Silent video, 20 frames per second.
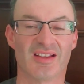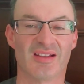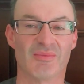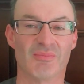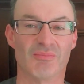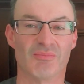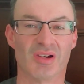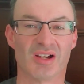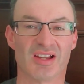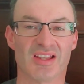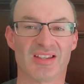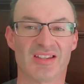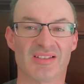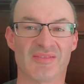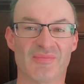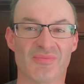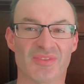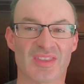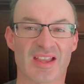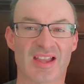but
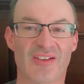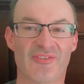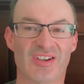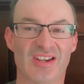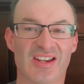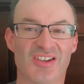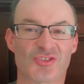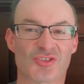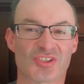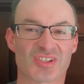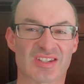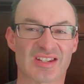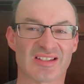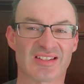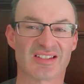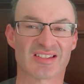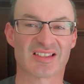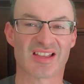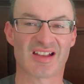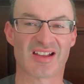they have an interesting
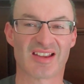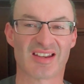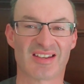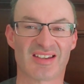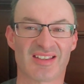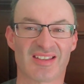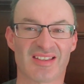design.